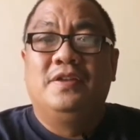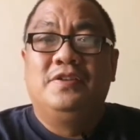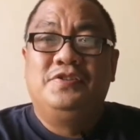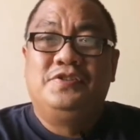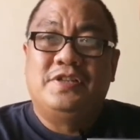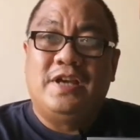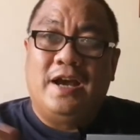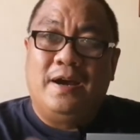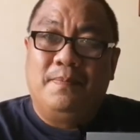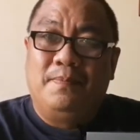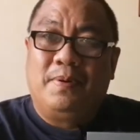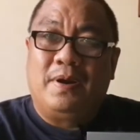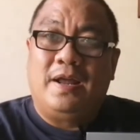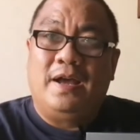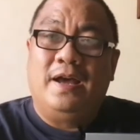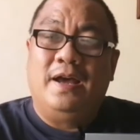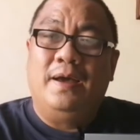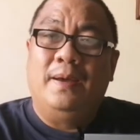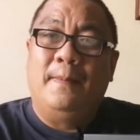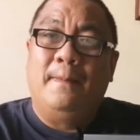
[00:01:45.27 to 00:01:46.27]

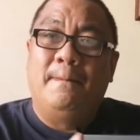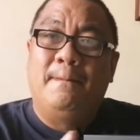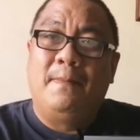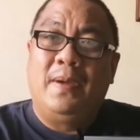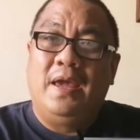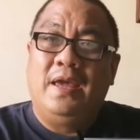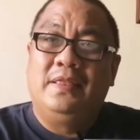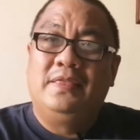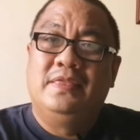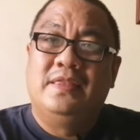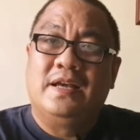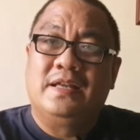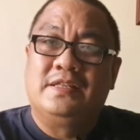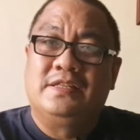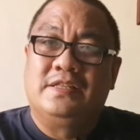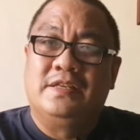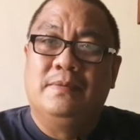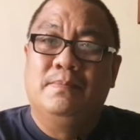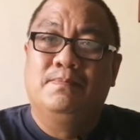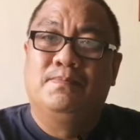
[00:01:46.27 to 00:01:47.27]
Jabra made
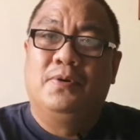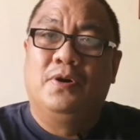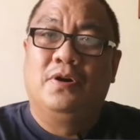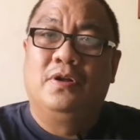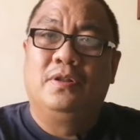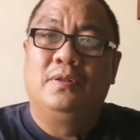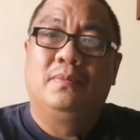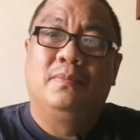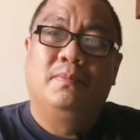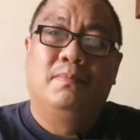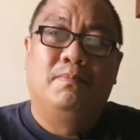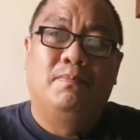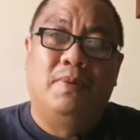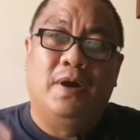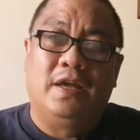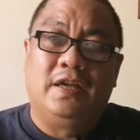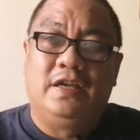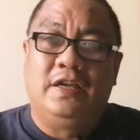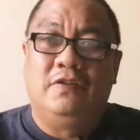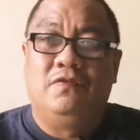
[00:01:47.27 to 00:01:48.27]
that simple
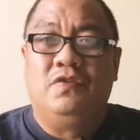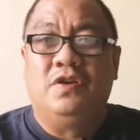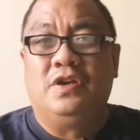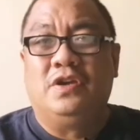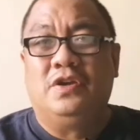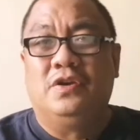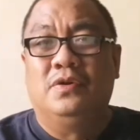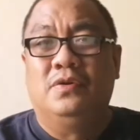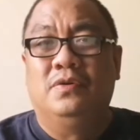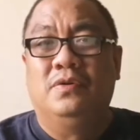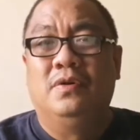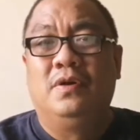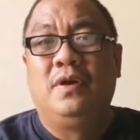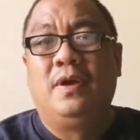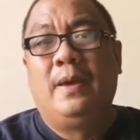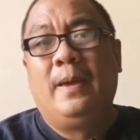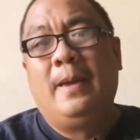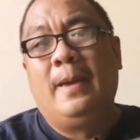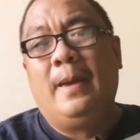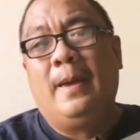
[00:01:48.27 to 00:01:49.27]
by giving you
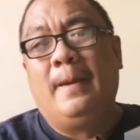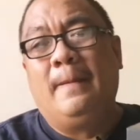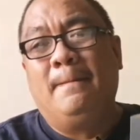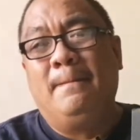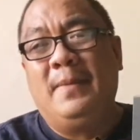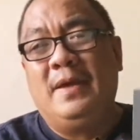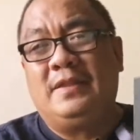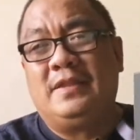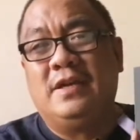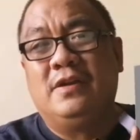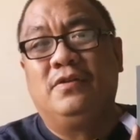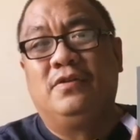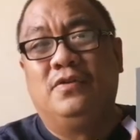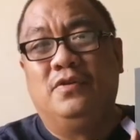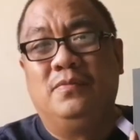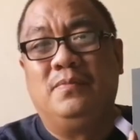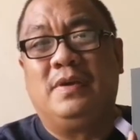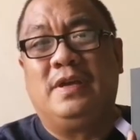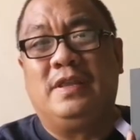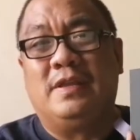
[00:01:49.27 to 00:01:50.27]
meeting
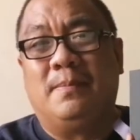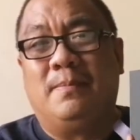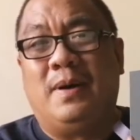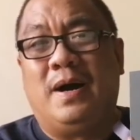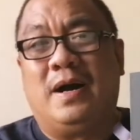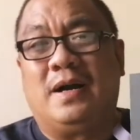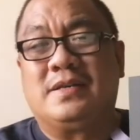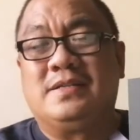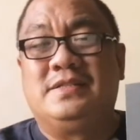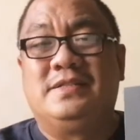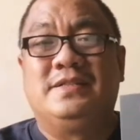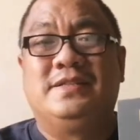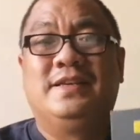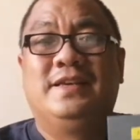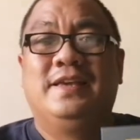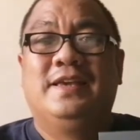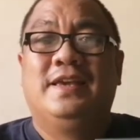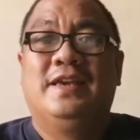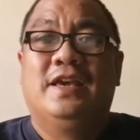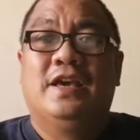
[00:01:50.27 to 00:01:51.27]
room in a box.
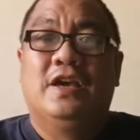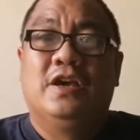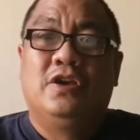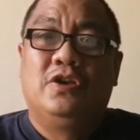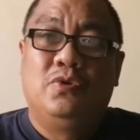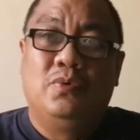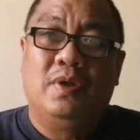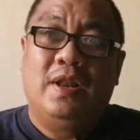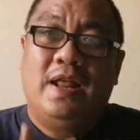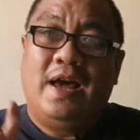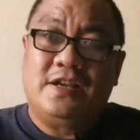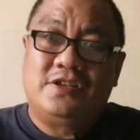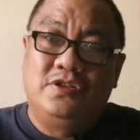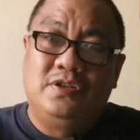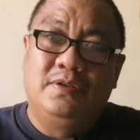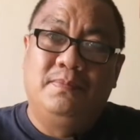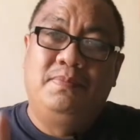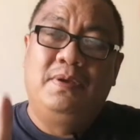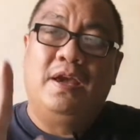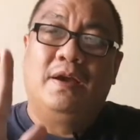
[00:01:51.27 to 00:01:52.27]
You will
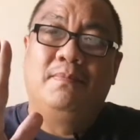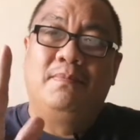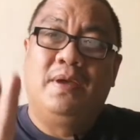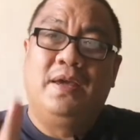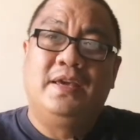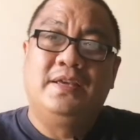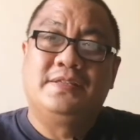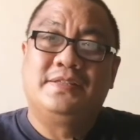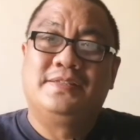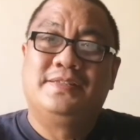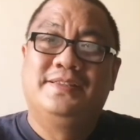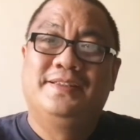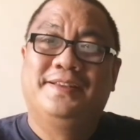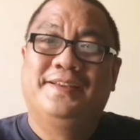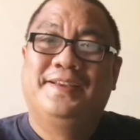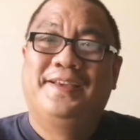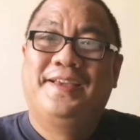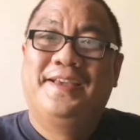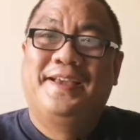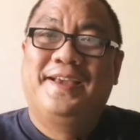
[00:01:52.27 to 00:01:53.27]
actually be amazed
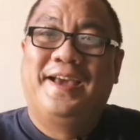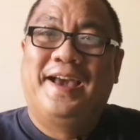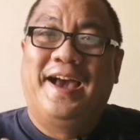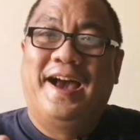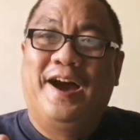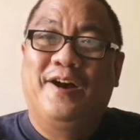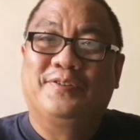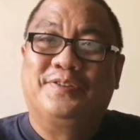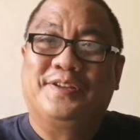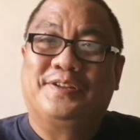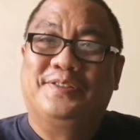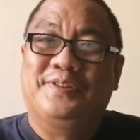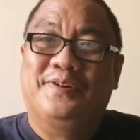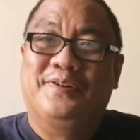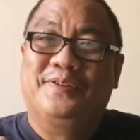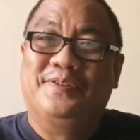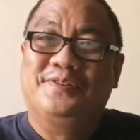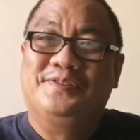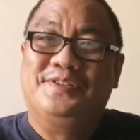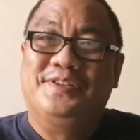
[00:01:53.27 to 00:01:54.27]
how
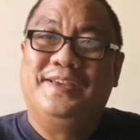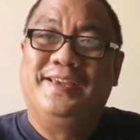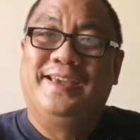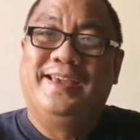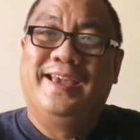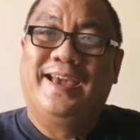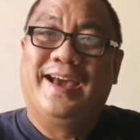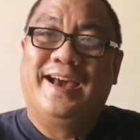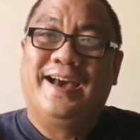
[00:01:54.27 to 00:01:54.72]
technology